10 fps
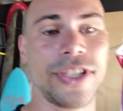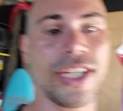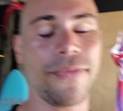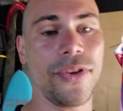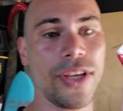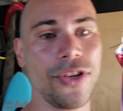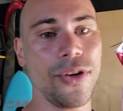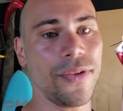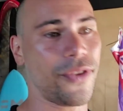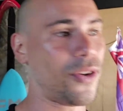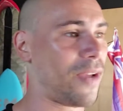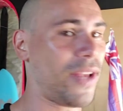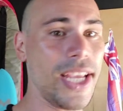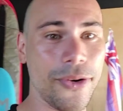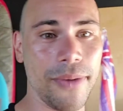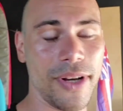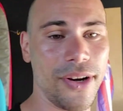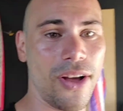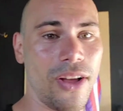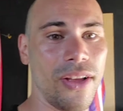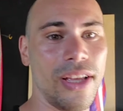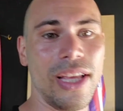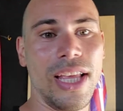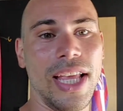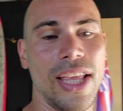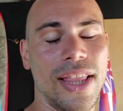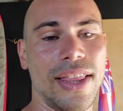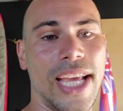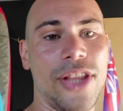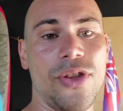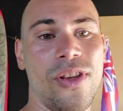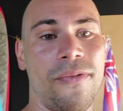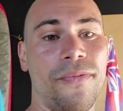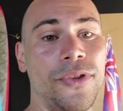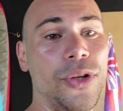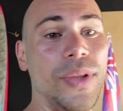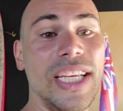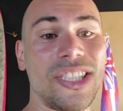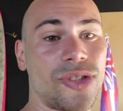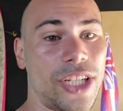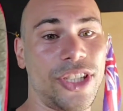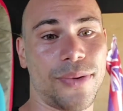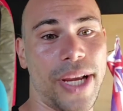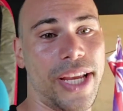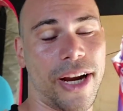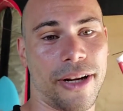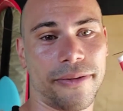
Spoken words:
stuff you can do. If you don't have any equipment at all, then do these stretches right here.